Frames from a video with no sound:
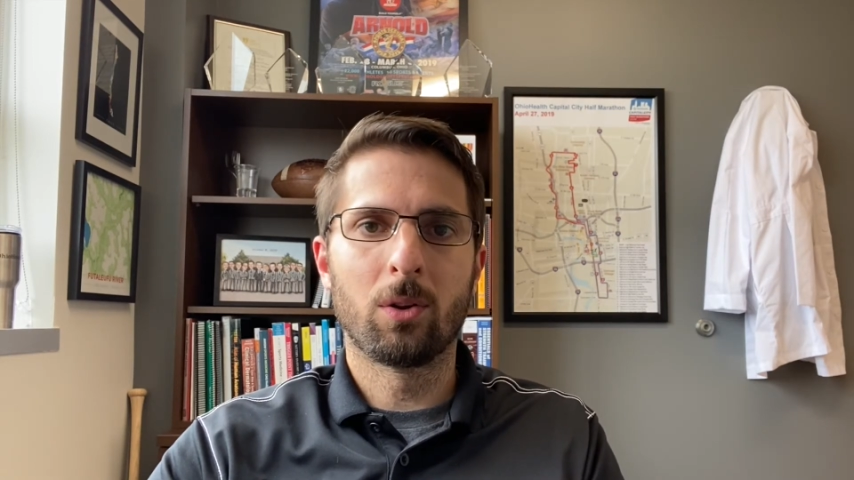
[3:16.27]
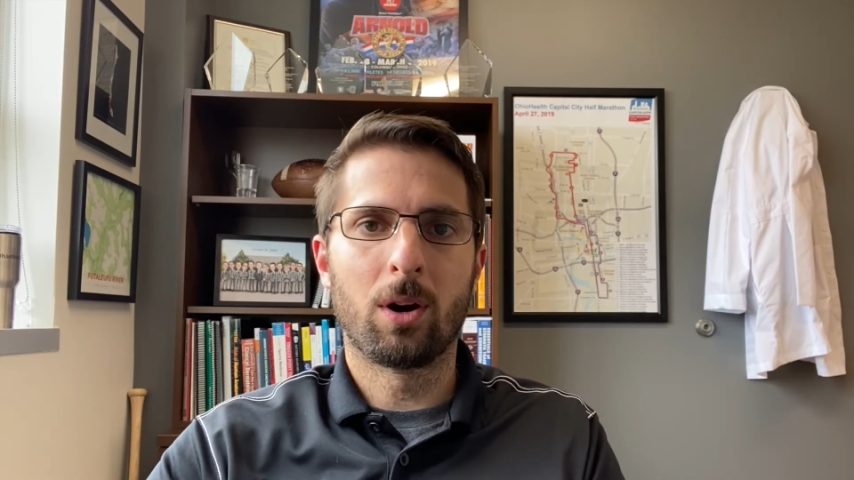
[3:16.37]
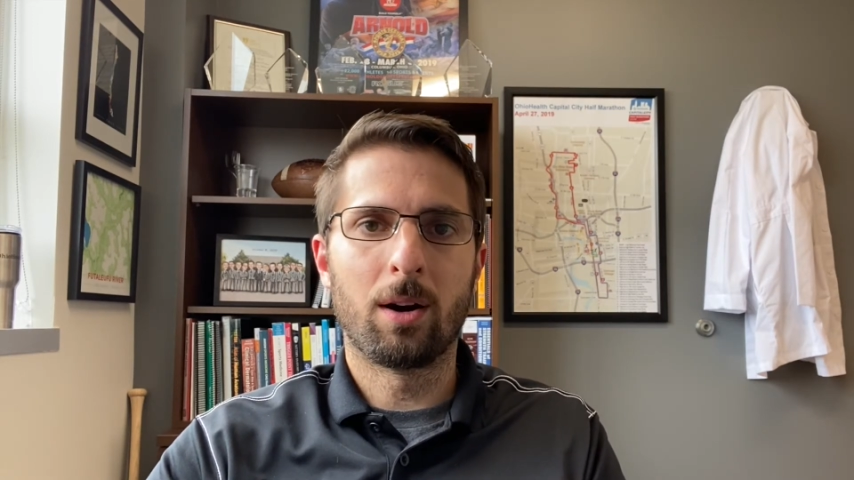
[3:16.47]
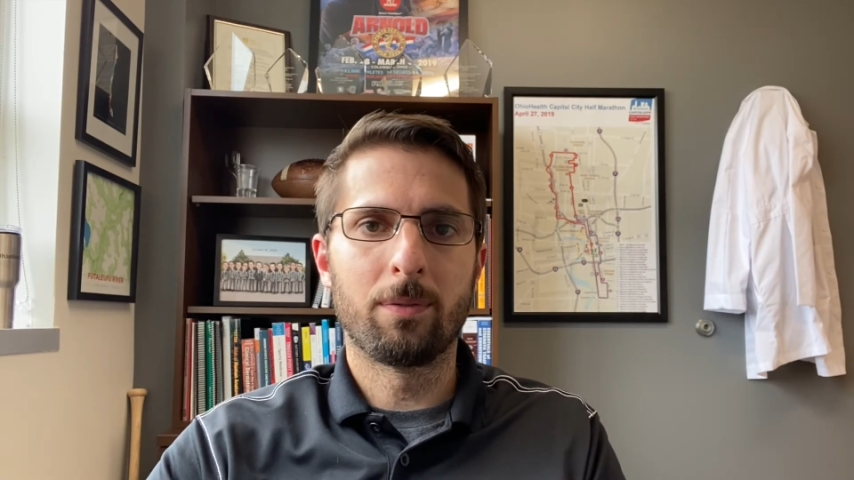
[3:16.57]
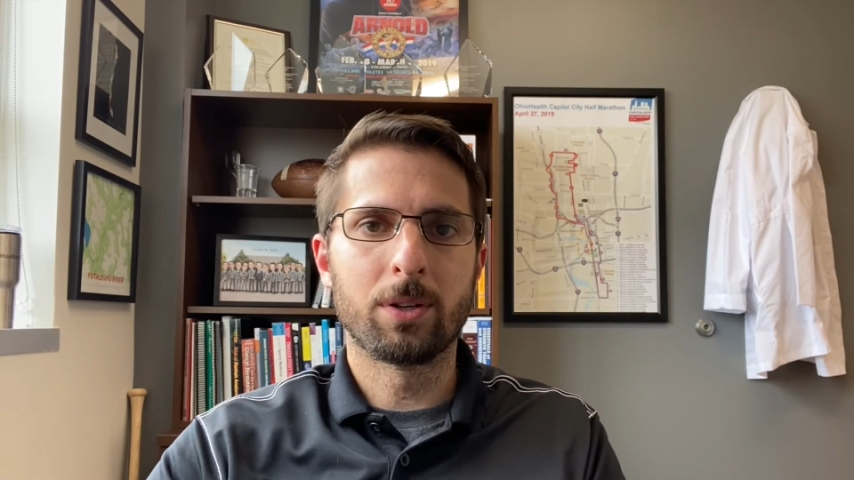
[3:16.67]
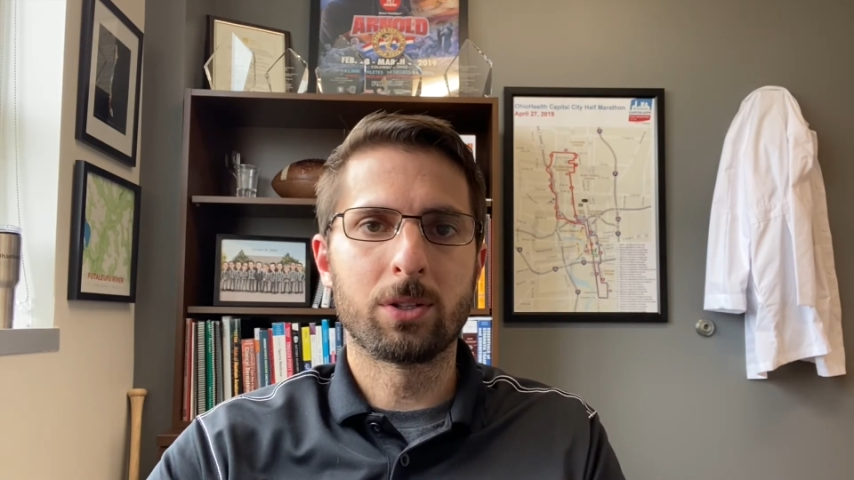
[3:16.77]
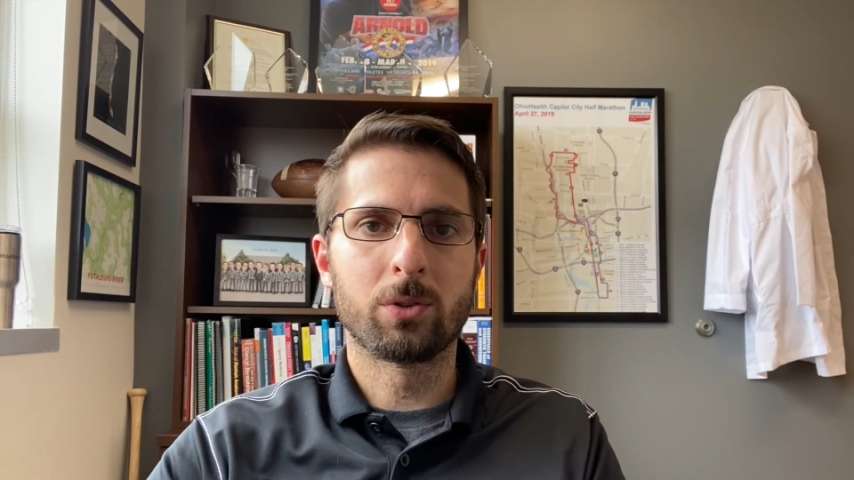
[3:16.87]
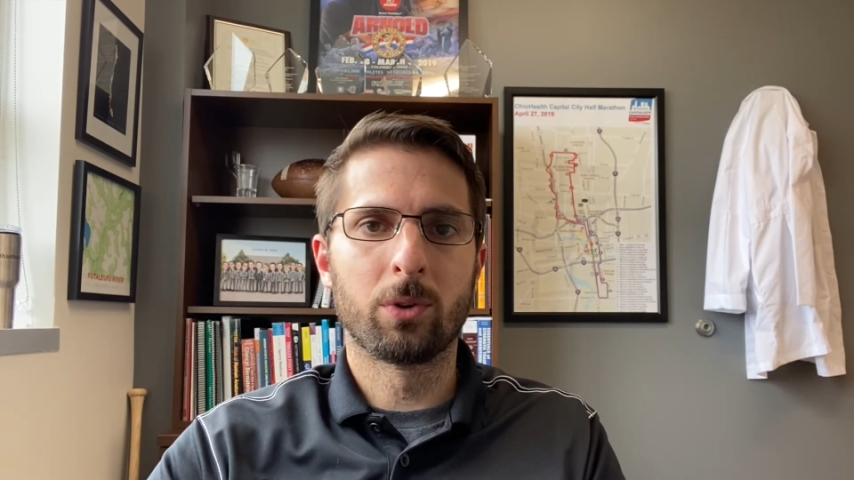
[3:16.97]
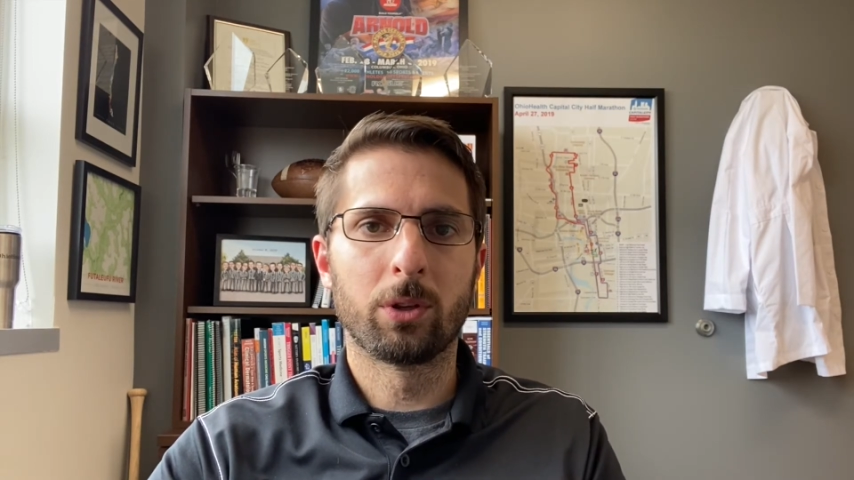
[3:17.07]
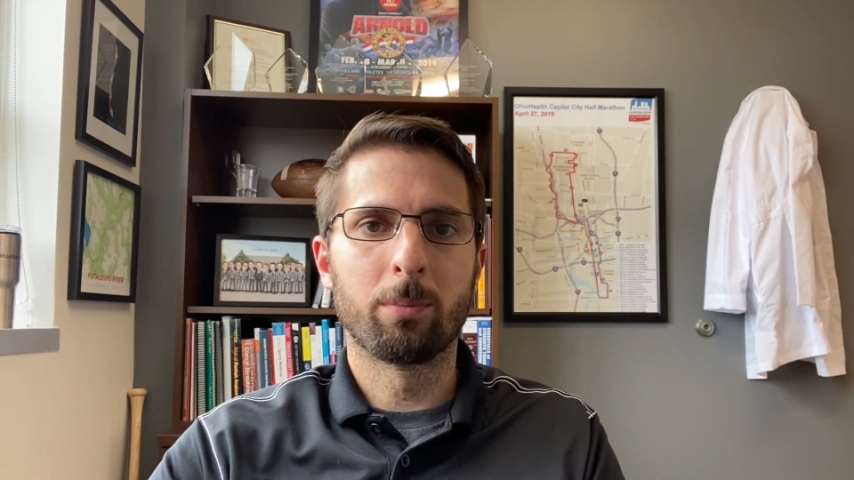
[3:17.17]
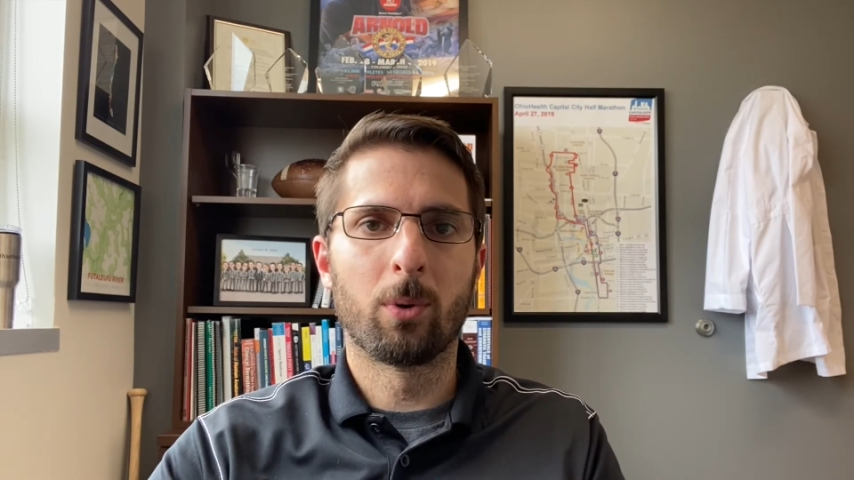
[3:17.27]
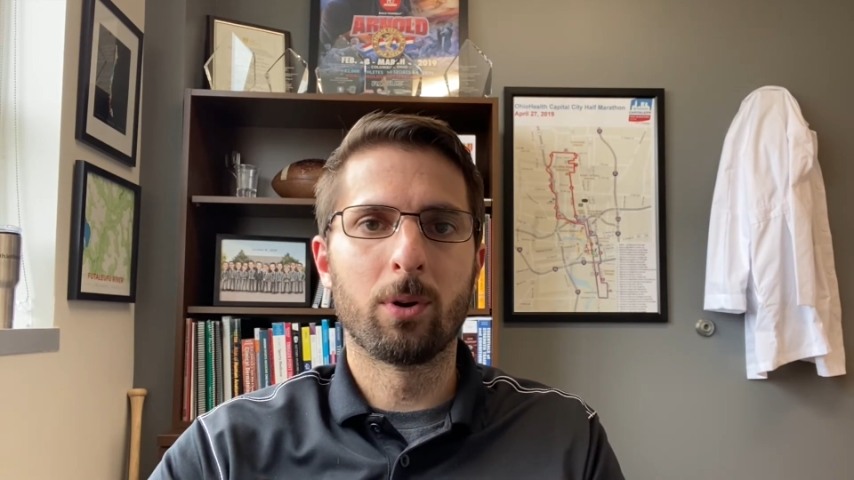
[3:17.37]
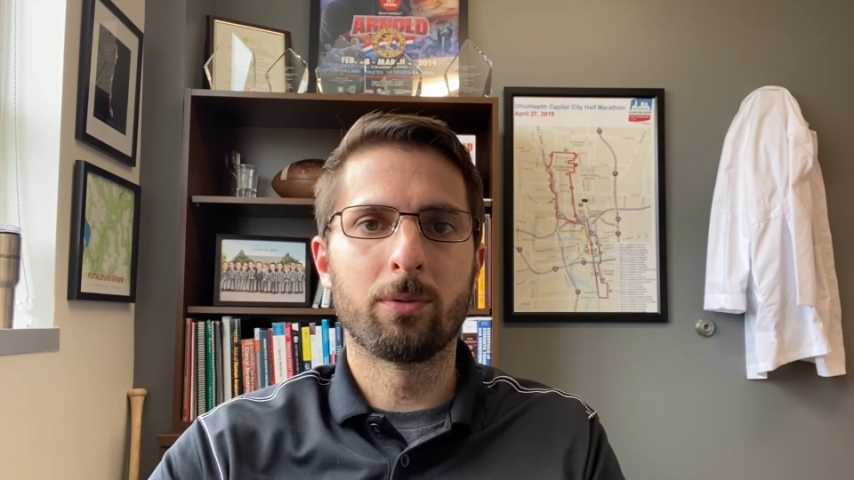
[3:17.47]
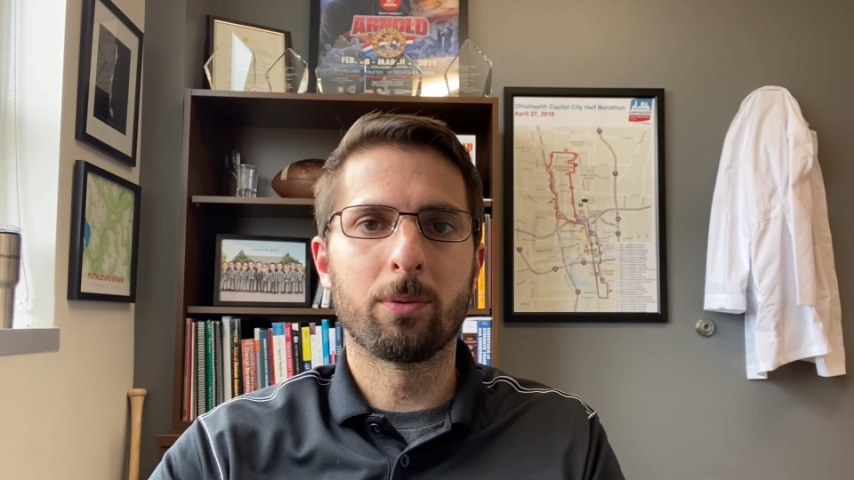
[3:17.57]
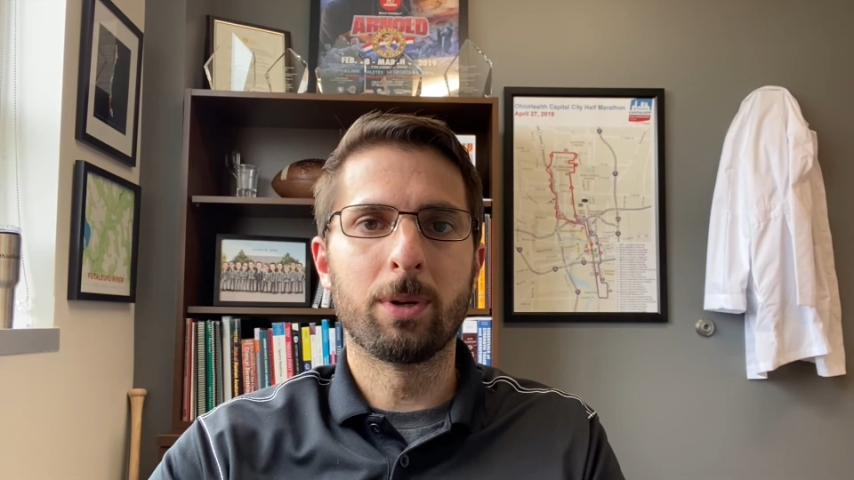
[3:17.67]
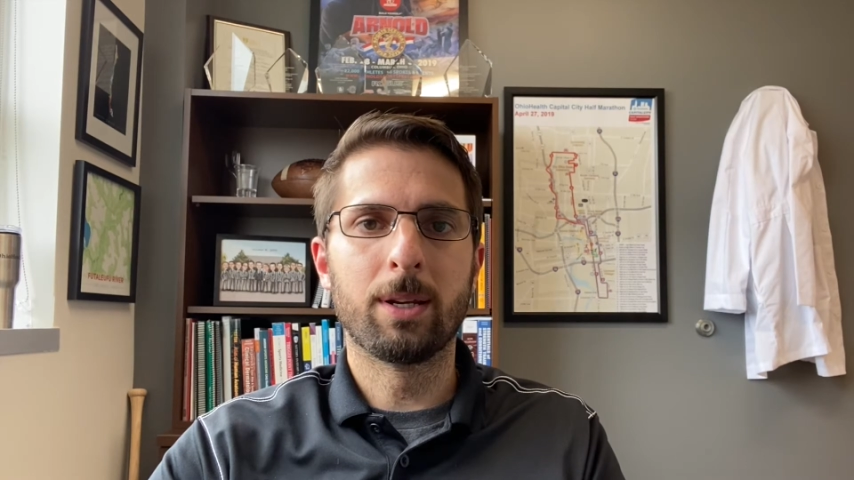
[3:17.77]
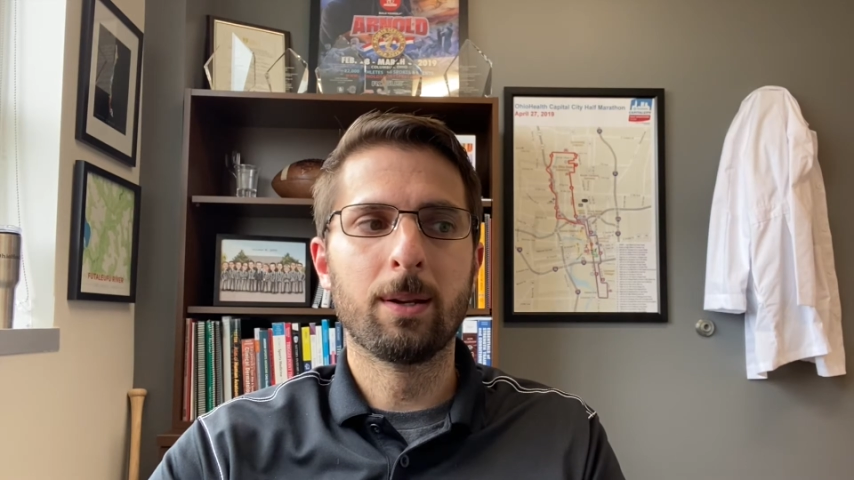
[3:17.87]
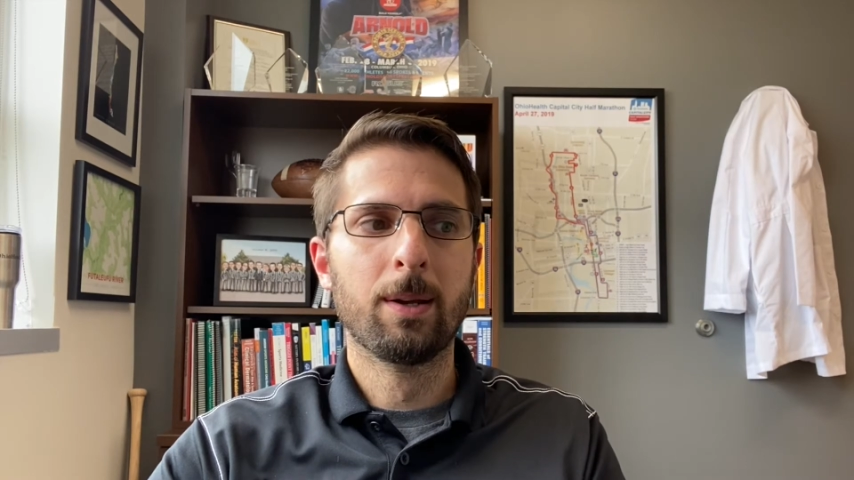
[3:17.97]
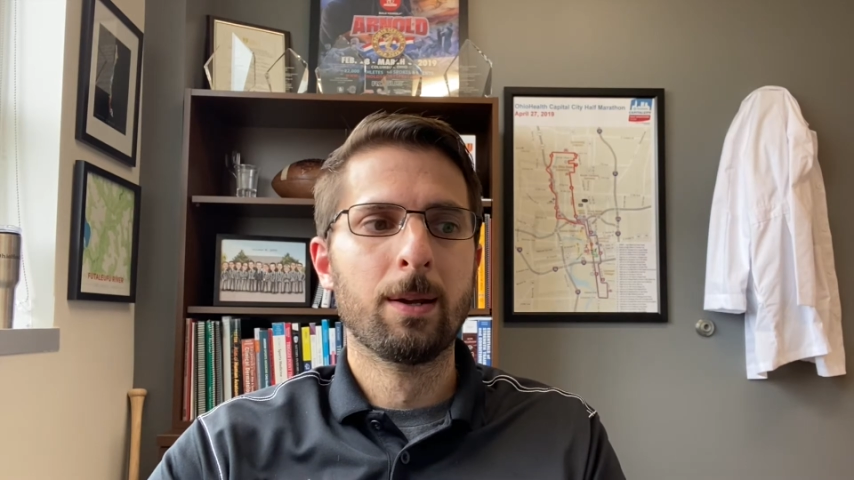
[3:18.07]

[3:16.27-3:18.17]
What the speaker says: office is really important for me.